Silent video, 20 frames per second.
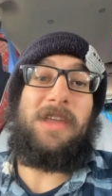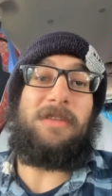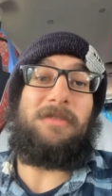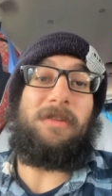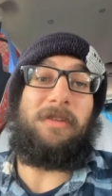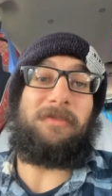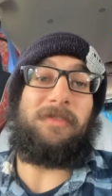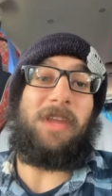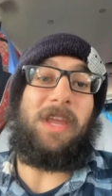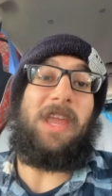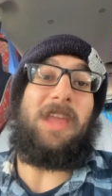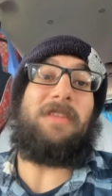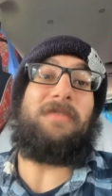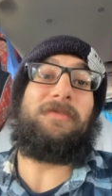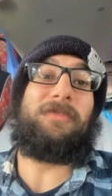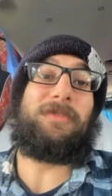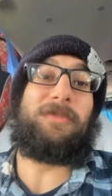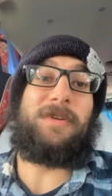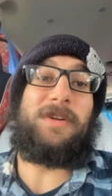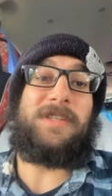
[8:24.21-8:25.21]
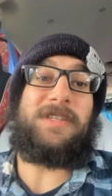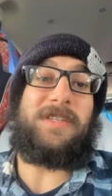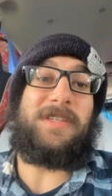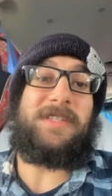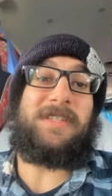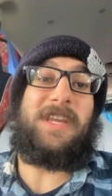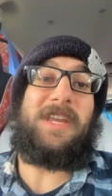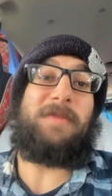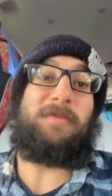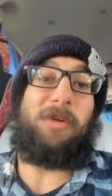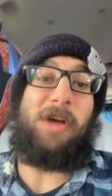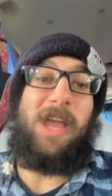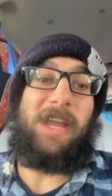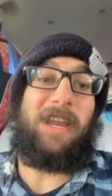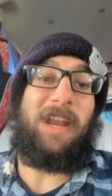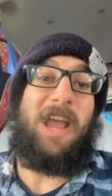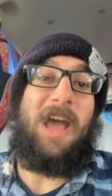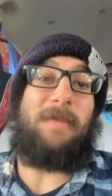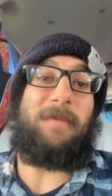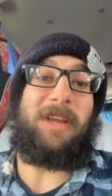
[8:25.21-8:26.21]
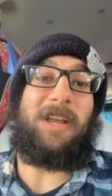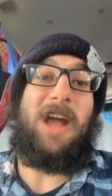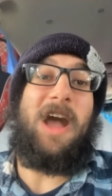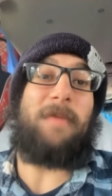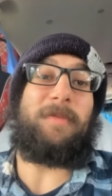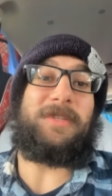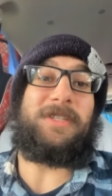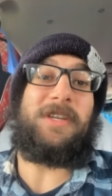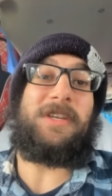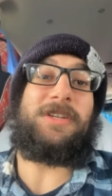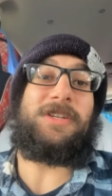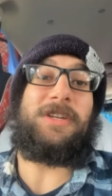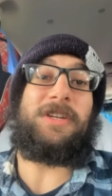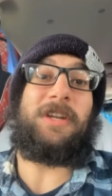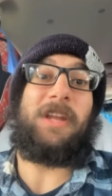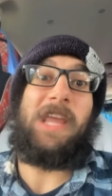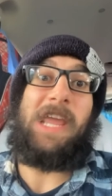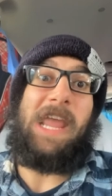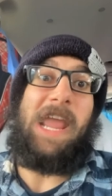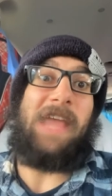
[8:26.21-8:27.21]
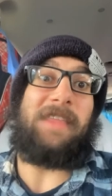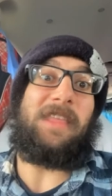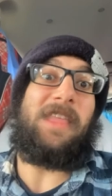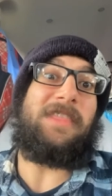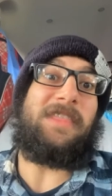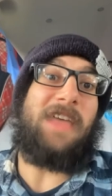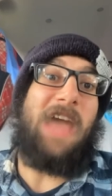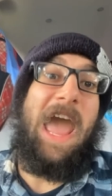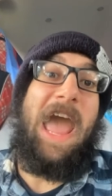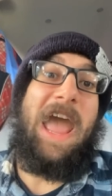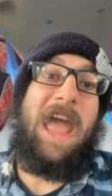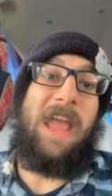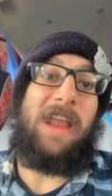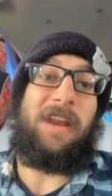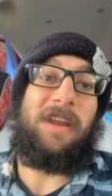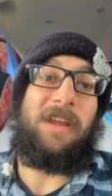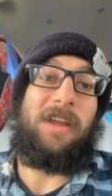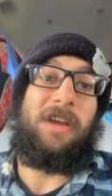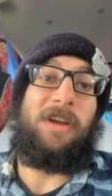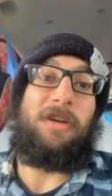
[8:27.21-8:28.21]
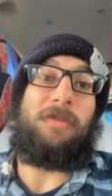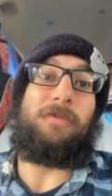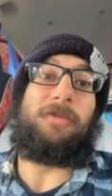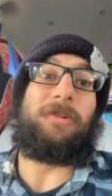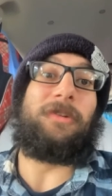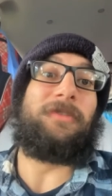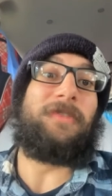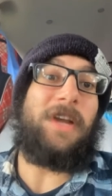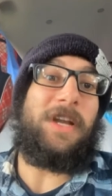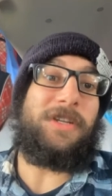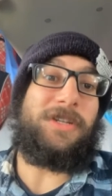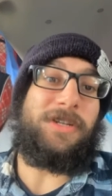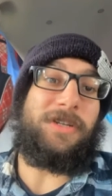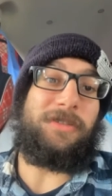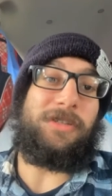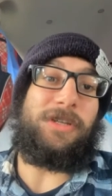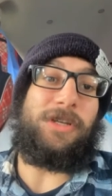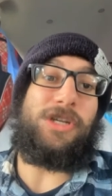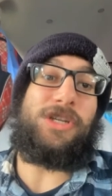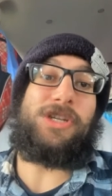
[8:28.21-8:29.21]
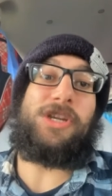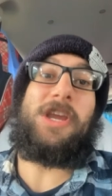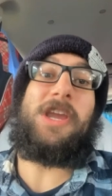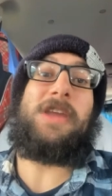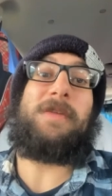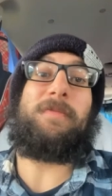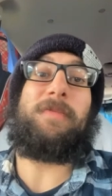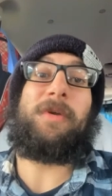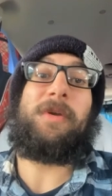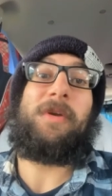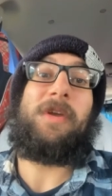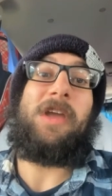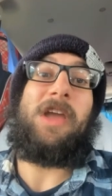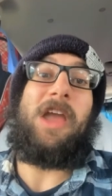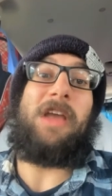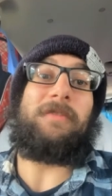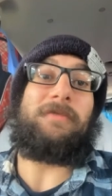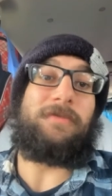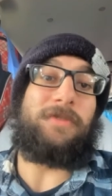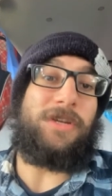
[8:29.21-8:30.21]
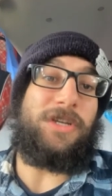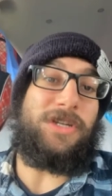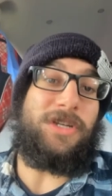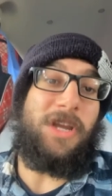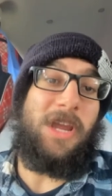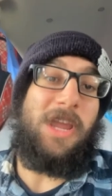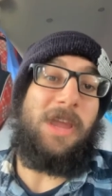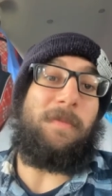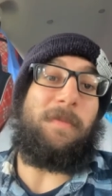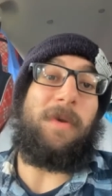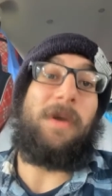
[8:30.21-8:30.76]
You have to influence sustainable economic competition, and then that will eventually shape and reshape